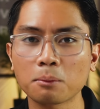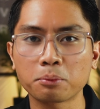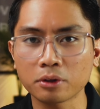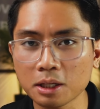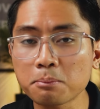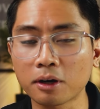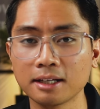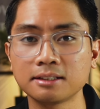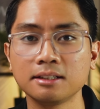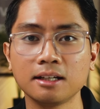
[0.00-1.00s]
pretty
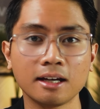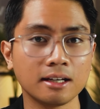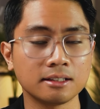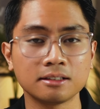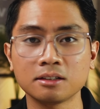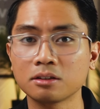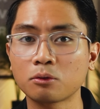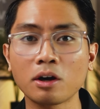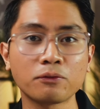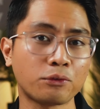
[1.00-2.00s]
pricey, and
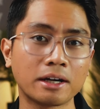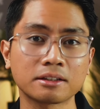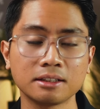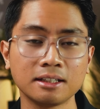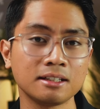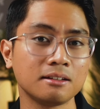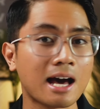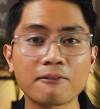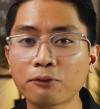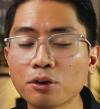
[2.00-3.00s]
quite frankly,
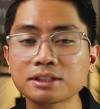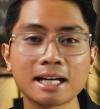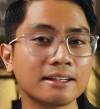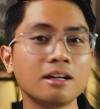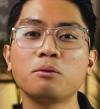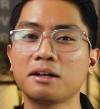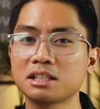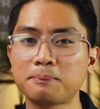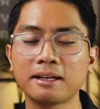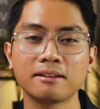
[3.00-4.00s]
at first I didn't want to
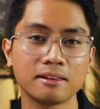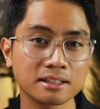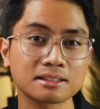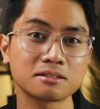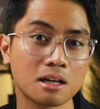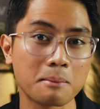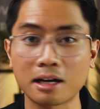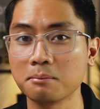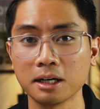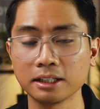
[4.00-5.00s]
spend this
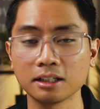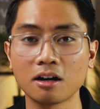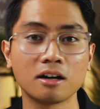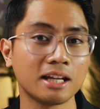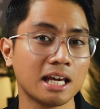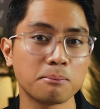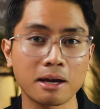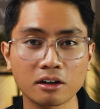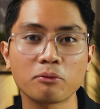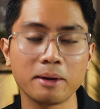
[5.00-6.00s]
amount of money on a
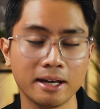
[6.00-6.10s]
pair of